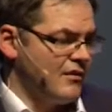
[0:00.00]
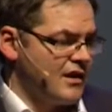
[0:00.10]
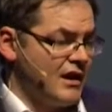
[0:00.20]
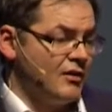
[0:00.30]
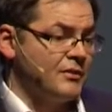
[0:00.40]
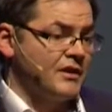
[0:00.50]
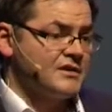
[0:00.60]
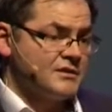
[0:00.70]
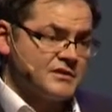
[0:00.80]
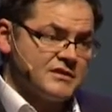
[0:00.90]
Orion Health because
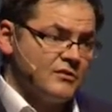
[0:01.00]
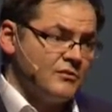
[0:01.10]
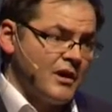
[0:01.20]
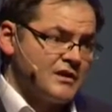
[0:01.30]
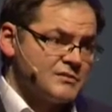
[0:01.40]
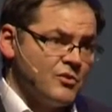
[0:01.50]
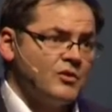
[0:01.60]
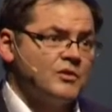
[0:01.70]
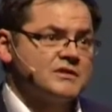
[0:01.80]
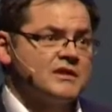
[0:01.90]
it was still quite a small,
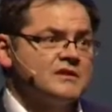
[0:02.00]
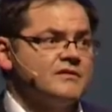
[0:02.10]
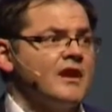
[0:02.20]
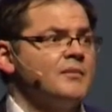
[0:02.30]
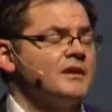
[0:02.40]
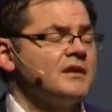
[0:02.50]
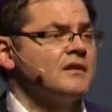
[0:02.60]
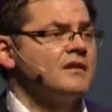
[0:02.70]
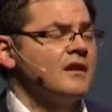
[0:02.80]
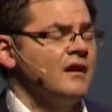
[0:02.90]
still a developing
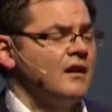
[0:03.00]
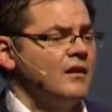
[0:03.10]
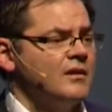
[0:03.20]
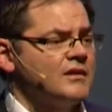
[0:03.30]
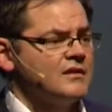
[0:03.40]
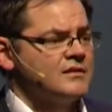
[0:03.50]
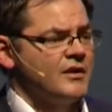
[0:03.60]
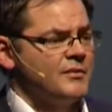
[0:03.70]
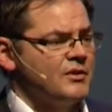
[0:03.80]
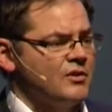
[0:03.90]

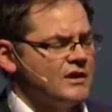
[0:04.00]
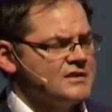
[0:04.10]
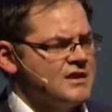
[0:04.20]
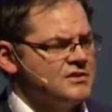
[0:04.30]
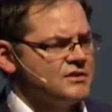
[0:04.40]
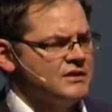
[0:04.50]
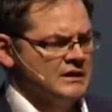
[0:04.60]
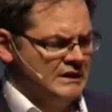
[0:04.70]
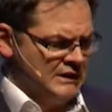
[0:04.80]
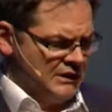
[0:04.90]
organization.
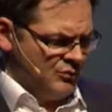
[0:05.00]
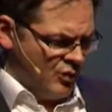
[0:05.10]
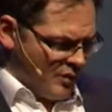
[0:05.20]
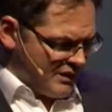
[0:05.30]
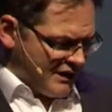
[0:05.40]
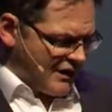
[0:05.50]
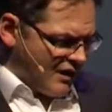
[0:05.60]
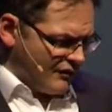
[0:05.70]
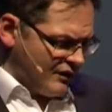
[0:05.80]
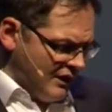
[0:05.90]
But what we did
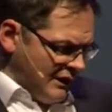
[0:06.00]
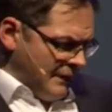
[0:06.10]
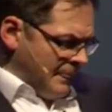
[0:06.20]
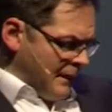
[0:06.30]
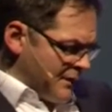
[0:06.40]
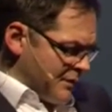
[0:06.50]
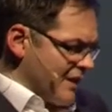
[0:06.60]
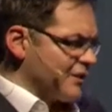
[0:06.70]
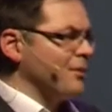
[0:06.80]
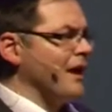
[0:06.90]
have is we
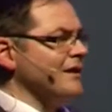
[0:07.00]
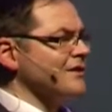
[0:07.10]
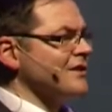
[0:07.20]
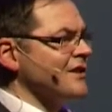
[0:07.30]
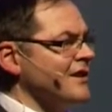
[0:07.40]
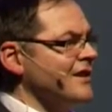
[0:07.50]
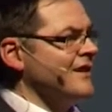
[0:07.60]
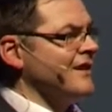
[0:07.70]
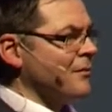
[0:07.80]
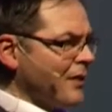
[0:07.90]
had complaints,
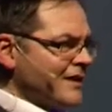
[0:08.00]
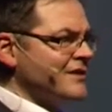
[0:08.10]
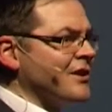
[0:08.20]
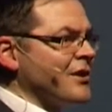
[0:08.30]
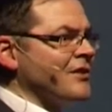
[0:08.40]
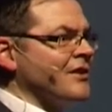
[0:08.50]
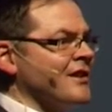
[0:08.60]
and complaints are good,